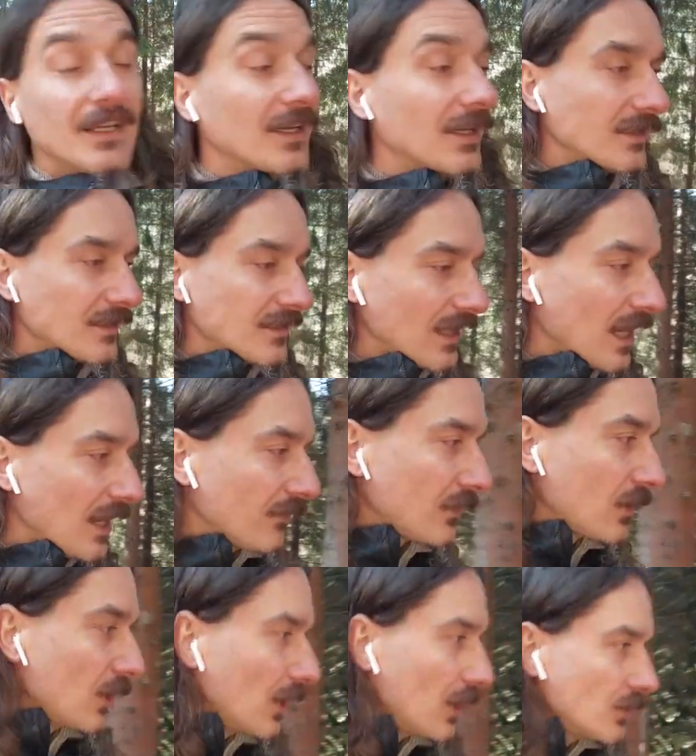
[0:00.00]
and
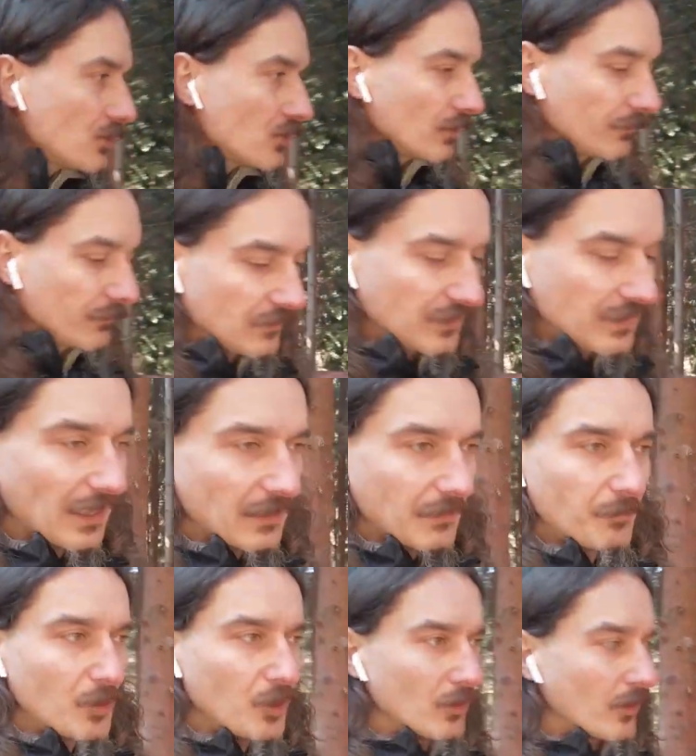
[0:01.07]
safeguards of debt
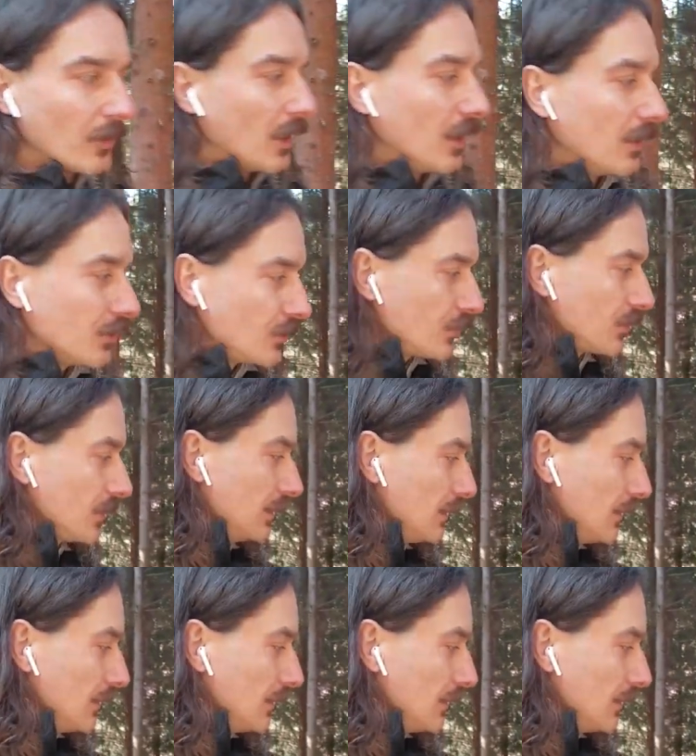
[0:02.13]
peonage,